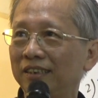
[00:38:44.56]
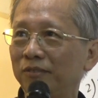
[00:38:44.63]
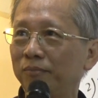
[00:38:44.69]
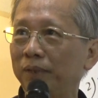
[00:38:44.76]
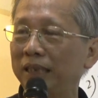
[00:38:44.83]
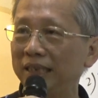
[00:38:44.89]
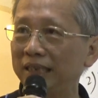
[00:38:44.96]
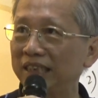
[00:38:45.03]

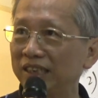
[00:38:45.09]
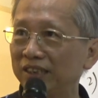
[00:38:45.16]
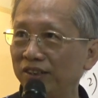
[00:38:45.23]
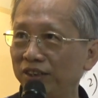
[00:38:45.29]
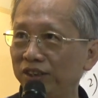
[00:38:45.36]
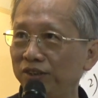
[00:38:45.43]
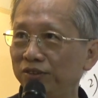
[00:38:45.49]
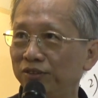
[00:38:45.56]
But this is
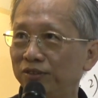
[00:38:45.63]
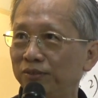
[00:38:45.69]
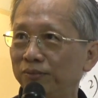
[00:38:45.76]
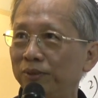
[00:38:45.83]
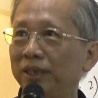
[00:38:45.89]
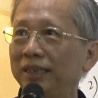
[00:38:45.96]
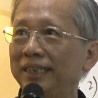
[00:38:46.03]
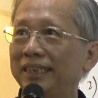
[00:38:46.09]
not you.
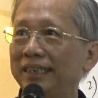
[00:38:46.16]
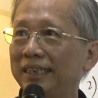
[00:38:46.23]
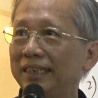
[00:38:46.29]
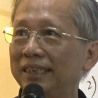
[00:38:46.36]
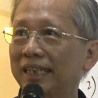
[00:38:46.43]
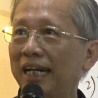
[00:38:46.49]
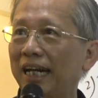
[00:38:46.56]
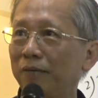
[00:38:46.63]
Well, this
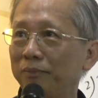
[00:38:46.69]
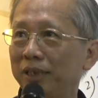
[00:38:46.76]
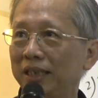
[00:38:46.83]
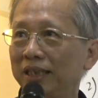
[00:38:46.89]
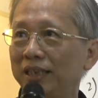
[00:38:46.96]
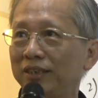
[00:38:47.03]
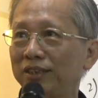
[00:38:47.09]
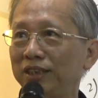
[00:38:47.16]
is
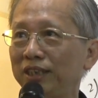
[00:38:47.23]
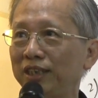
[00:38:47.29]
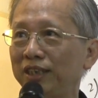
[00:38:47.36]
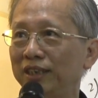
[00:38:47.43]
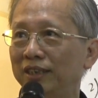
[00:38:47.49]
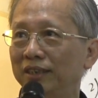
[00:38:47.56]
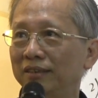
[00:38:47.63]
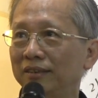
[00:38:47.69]
karmically
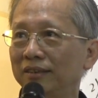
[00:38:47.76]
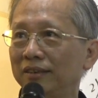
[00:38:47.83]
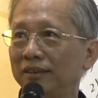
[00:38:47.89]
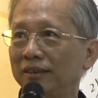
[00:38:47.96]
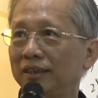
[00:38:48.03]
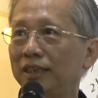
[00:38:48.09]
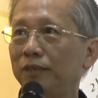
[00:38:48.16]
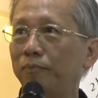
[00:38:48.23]
conditioned,
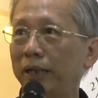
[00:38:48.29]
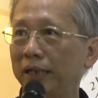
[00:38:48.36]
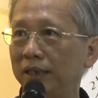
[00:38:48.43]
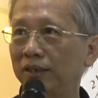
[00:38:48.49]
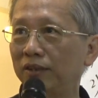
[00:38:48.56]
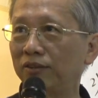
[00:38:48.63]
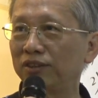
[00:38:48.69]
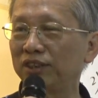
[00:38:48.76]

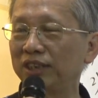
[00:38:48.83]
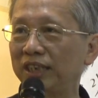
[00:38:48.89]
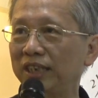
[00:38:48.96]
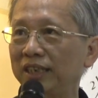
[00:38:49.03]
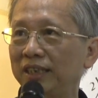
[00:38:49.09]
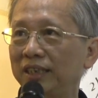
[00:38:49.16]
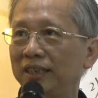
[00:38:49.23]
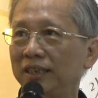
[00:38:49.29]
dependent
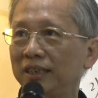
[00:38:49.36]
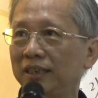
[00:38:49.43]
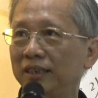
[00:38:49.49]
originating.